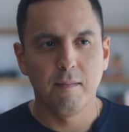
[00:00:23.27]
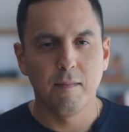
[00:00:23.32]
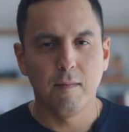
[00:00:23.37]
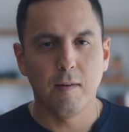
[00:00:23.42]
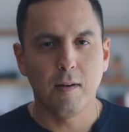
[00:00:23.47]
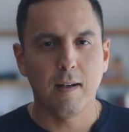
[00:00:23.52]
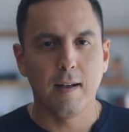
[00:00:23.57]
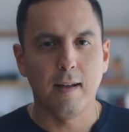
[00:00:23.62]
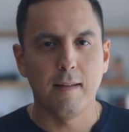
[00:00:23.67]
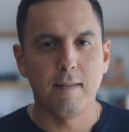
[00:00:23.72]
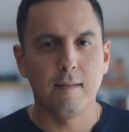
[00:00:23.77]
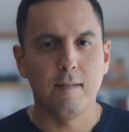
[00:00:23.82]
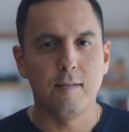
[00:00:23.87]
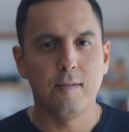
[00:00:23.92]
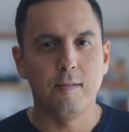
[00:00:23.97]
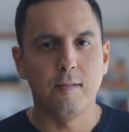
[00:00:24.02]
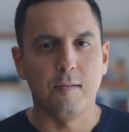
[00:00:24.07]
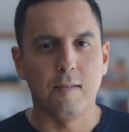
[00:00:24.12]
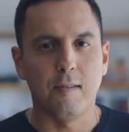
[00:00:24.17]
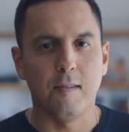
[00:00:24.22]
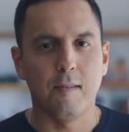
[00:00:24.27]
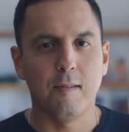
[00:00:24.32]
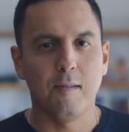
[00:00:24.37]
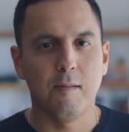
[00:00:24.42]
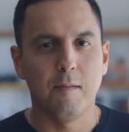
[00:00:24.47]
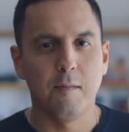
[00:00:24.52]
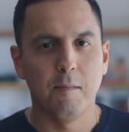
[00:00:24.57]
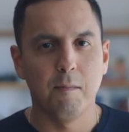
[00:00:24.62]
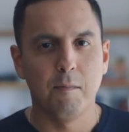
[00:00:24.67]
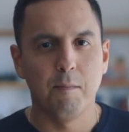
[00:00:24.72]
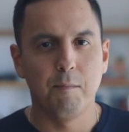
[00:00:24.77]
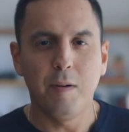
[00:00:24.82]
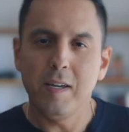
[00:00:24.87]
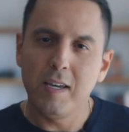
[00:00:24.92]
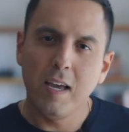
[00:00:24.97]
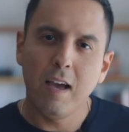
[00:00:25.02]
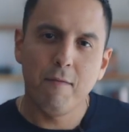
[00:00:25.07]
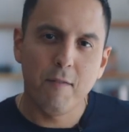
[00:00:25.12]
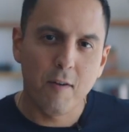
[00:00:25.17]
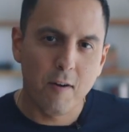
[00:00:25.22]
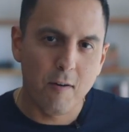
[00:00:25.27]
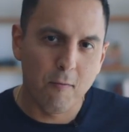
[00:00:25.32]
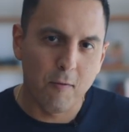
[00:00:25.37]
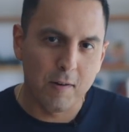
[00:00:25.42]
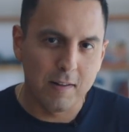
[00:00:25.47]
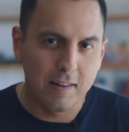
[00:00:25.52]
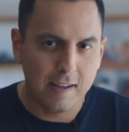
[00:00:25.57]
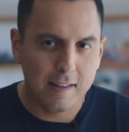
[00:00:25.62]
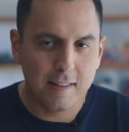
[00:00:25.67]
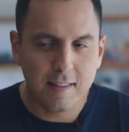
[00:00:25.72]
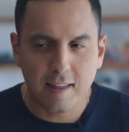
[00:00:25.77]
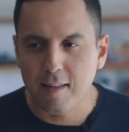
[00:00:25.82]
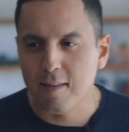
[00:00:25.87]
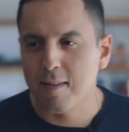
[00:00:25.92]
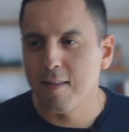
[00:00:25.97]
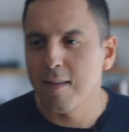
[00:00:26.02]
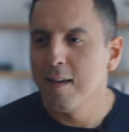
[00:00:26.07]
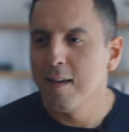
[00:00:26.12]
all kinds of juices. But you haven't heard one like this.